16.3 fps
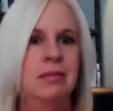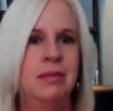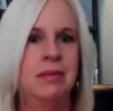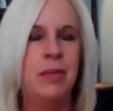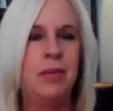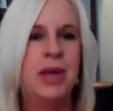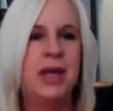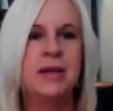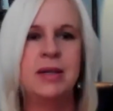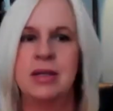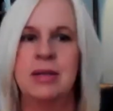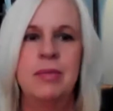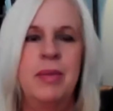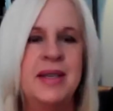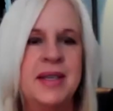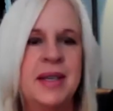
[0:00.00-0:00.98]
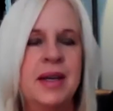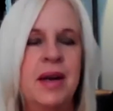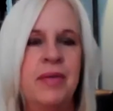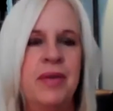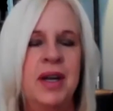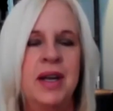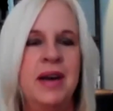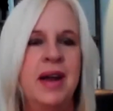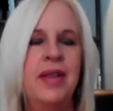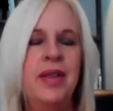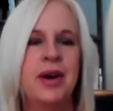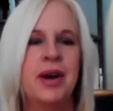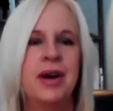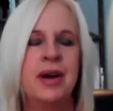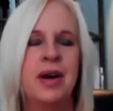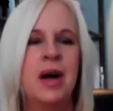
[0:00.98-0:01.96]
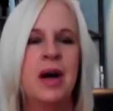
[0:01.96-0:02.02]
I meet my significant
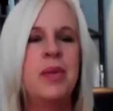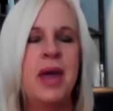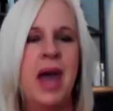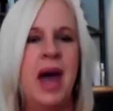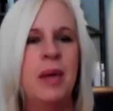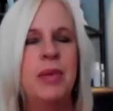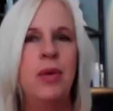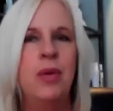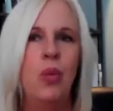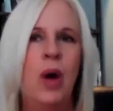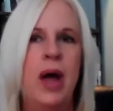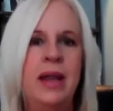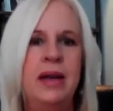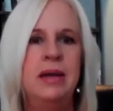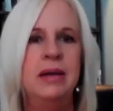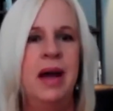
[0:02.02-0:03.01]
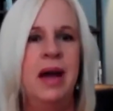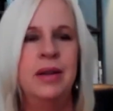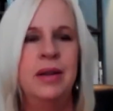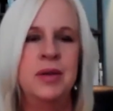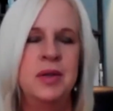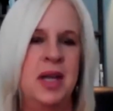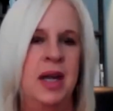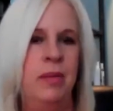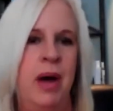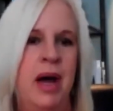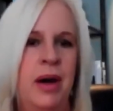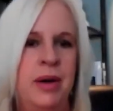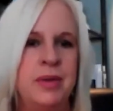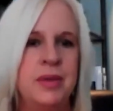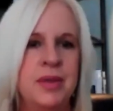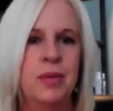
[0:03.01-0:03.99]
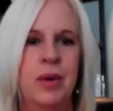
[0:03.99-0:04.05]
other. I'll be happy when I lose 10
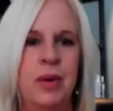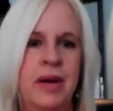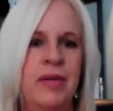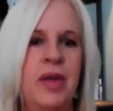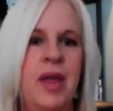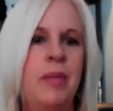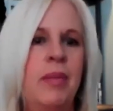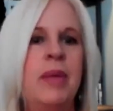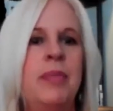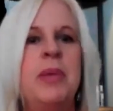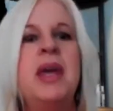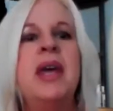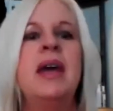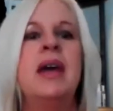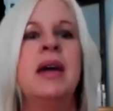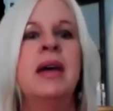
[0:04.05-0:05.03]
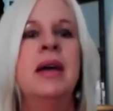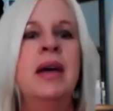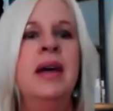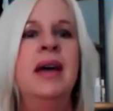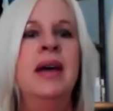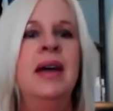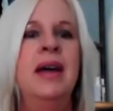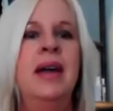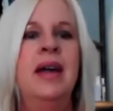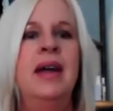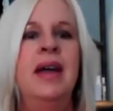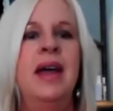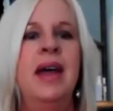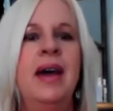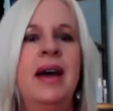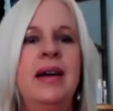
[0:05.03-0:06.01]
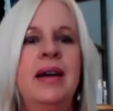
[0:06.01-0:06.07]
pounds, whatever that might be.
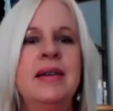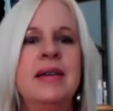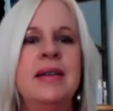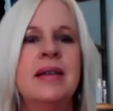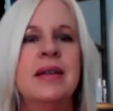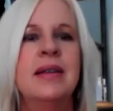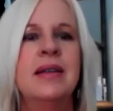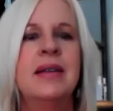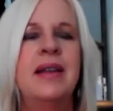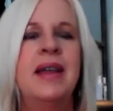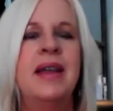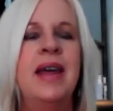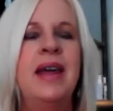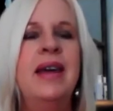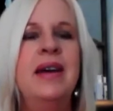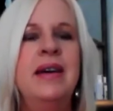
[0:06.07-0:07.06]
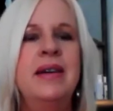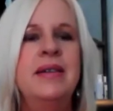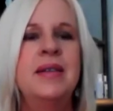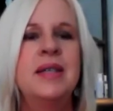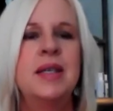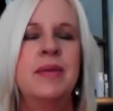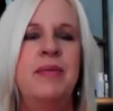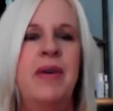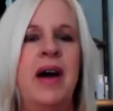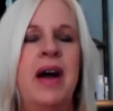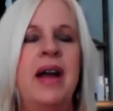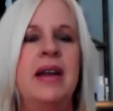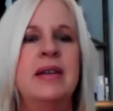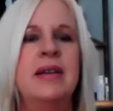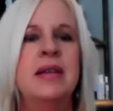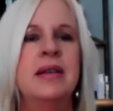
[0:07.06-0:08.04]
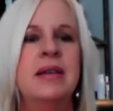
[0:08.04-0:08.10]
And the key is to
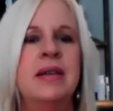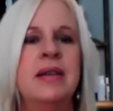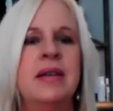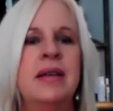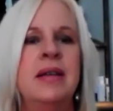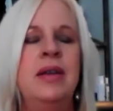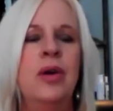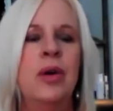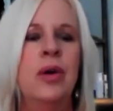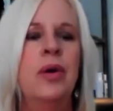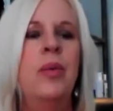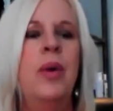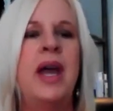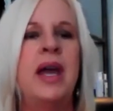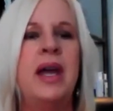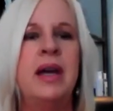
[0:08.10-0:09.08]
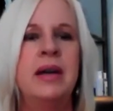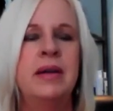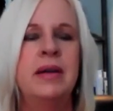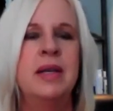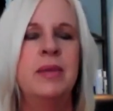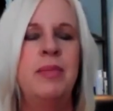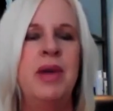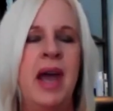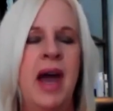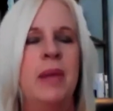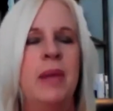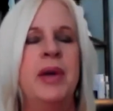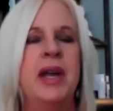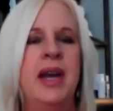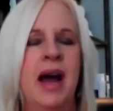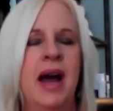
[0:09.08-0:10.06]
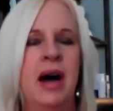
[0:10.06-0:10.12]
find your way to be
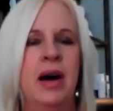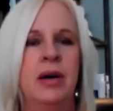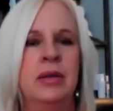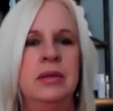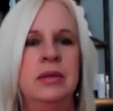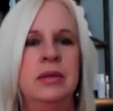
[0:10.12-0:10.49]
happy now.